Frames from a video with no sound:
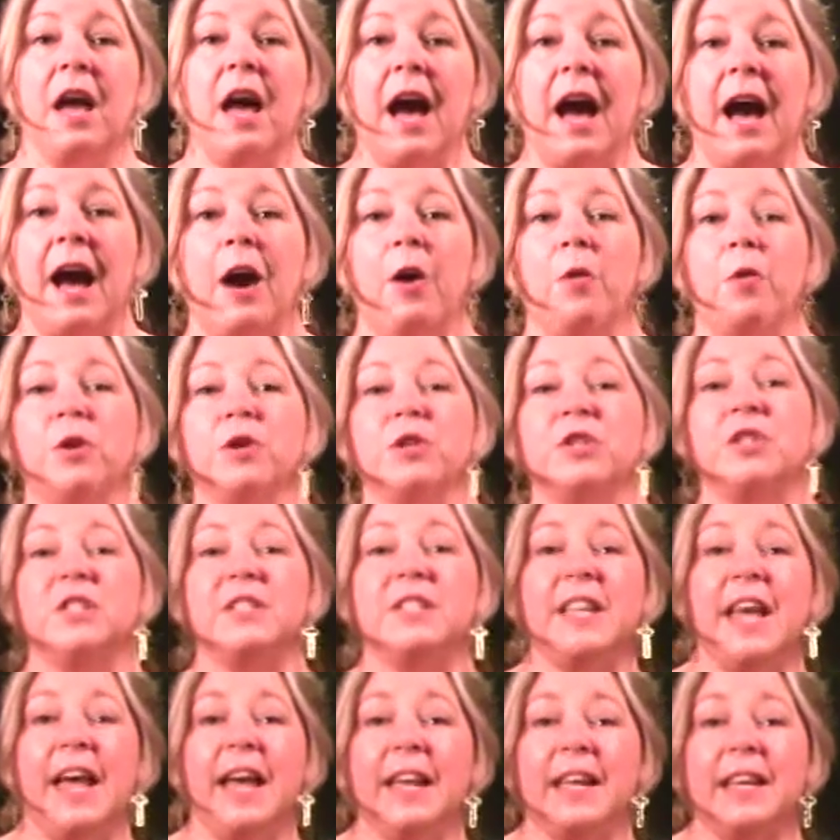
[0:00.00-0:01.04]
our
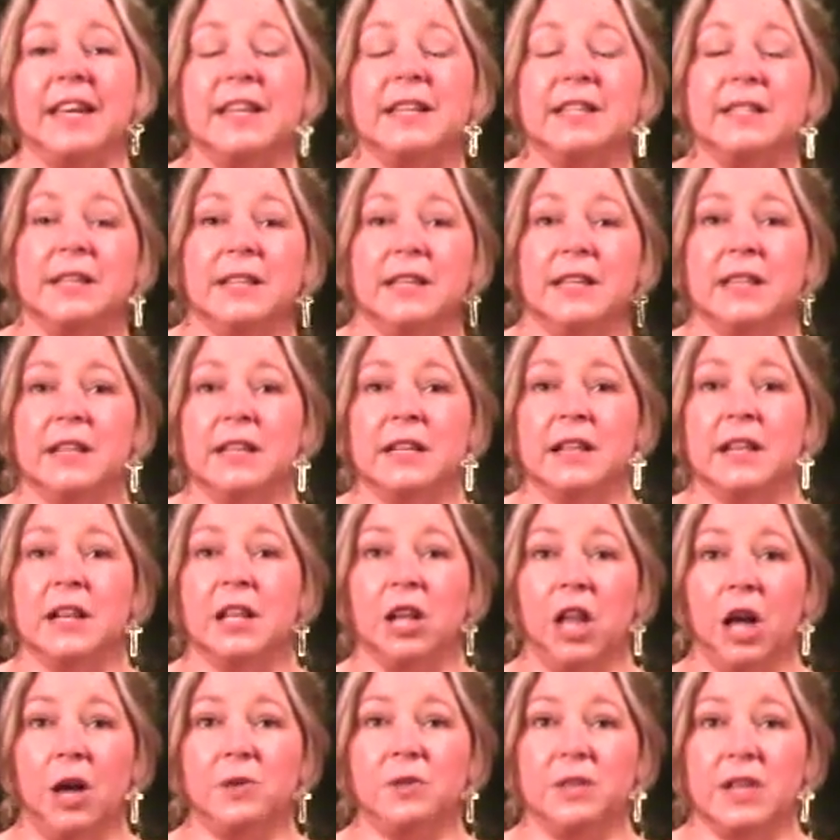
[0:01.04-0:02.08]
second
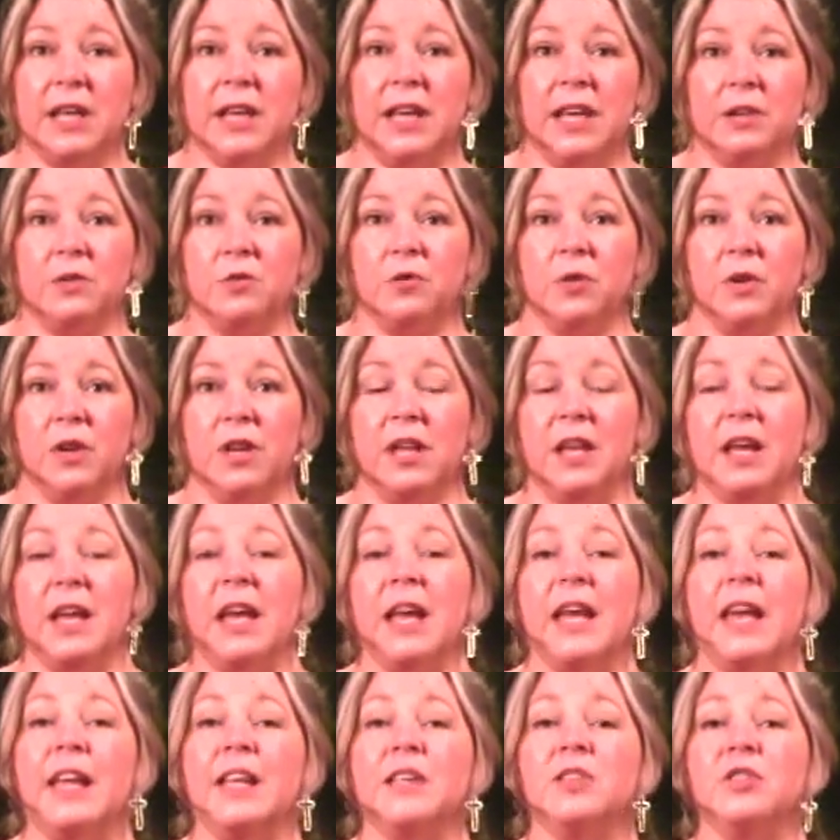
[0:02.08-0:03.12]
closing entry
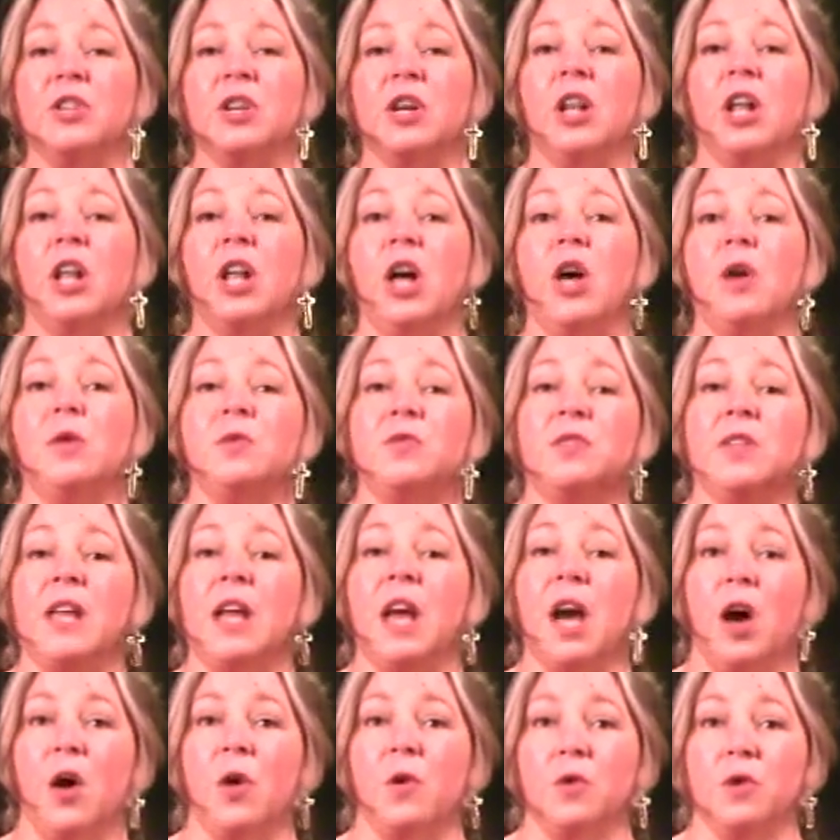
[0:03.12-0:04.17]
is to close the
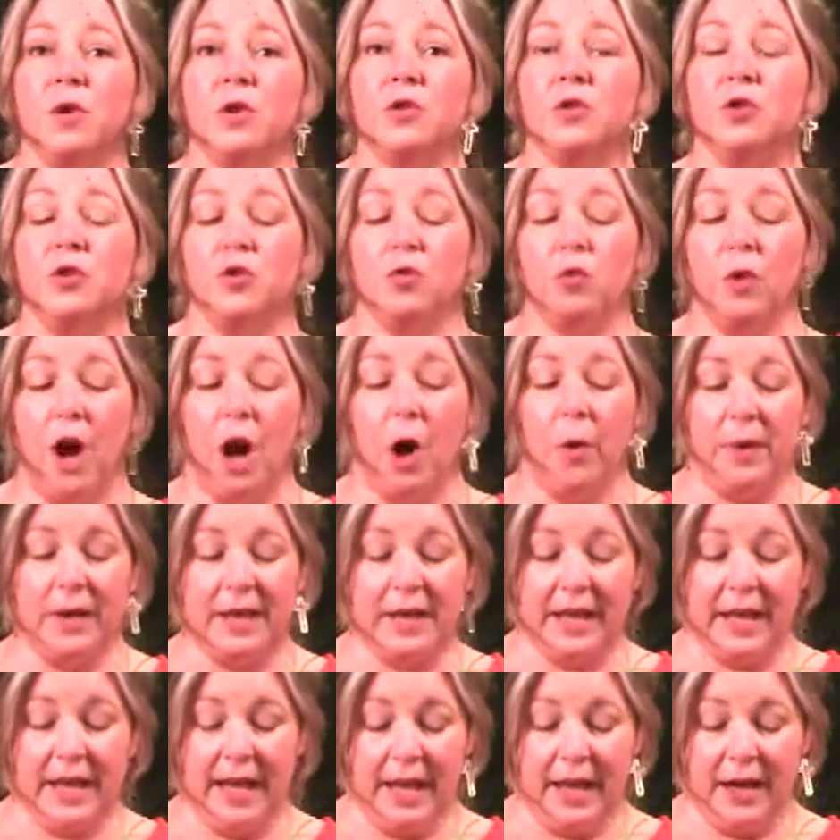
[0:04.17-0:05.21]
owner's drawing
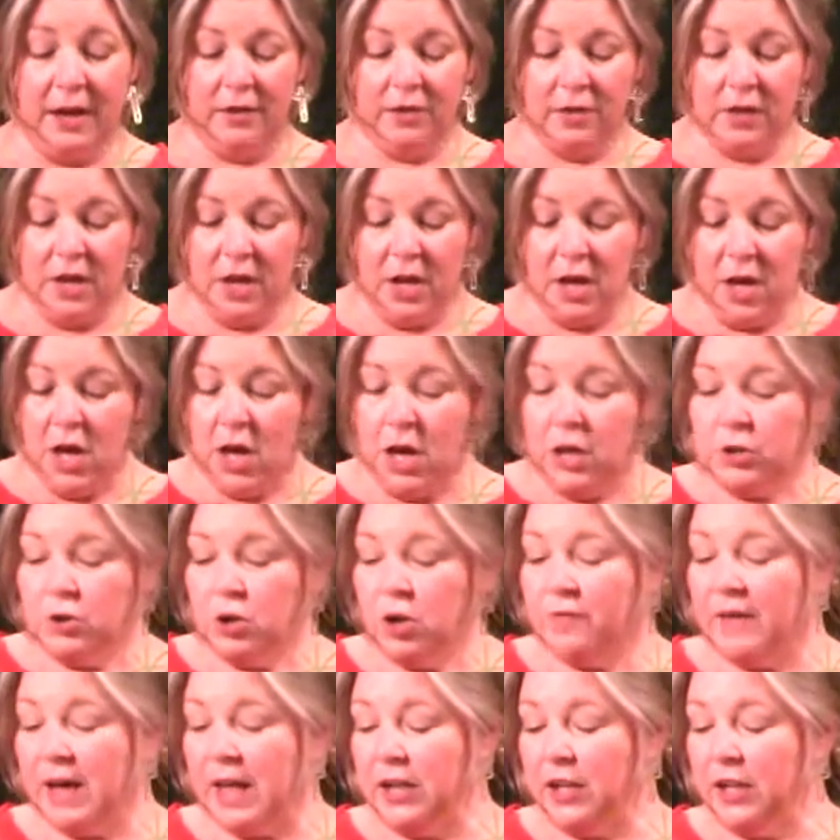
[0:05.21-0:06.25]
account. So
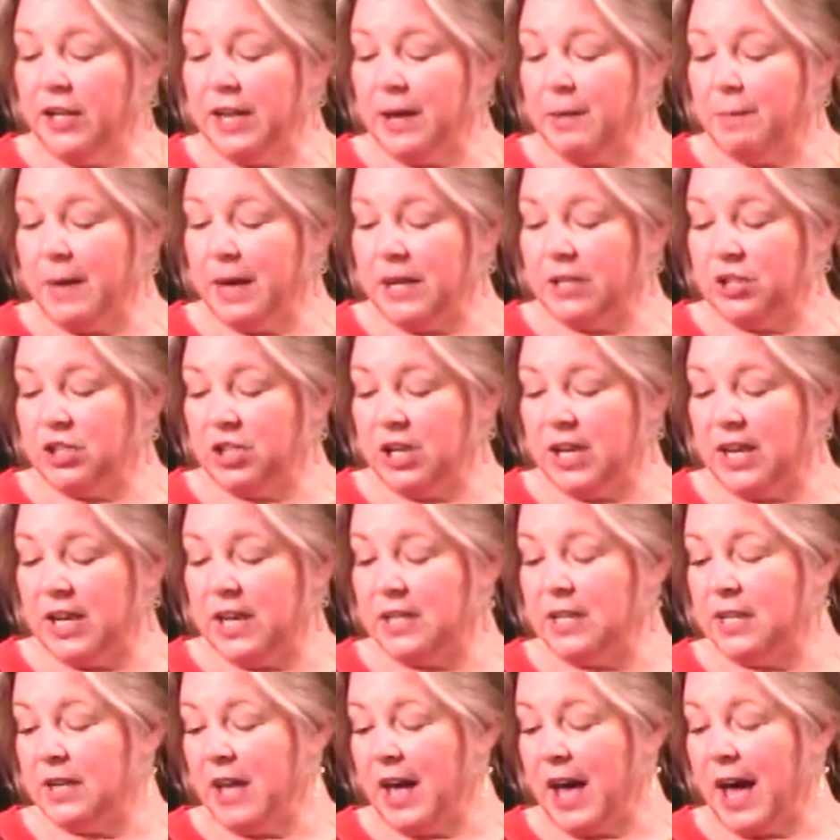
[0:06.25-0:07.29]
if I look at my
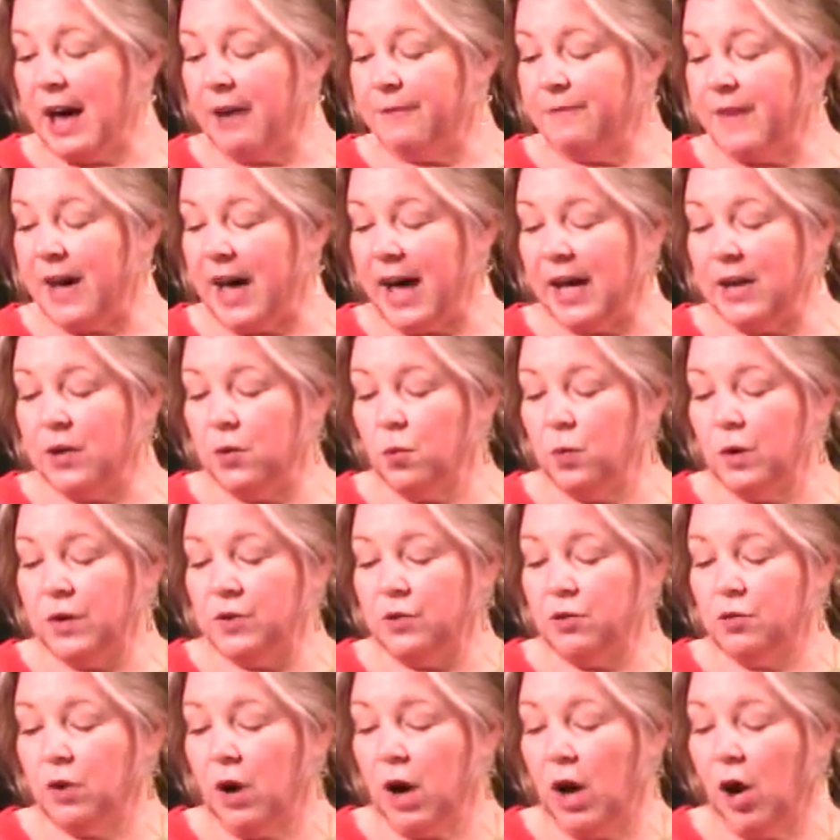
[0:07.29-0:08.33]
sheet, I find
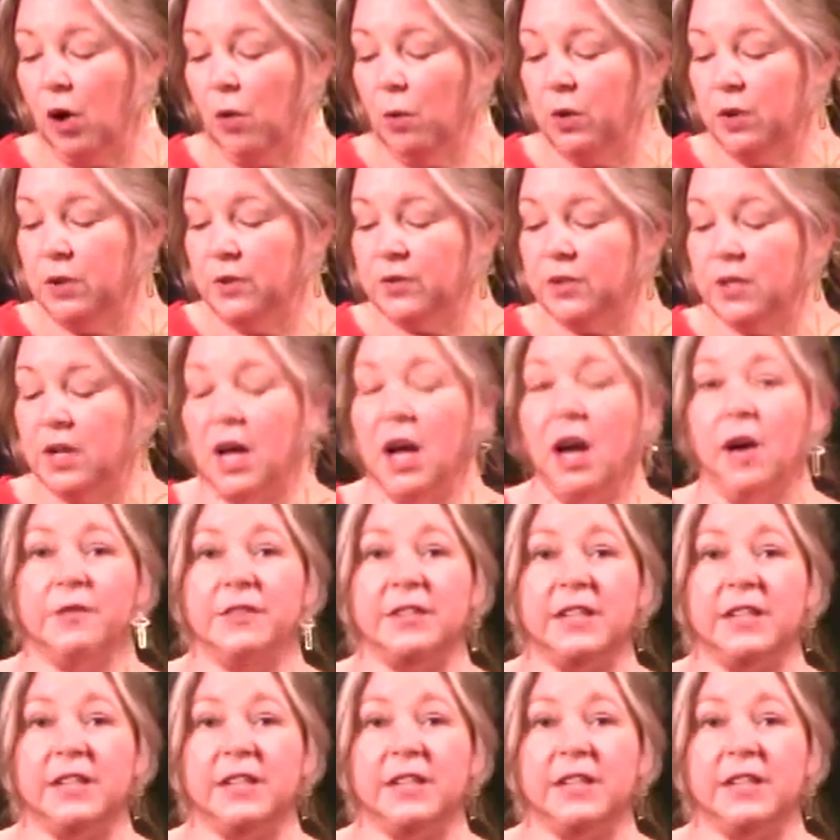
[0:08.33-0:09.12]
withdrawals of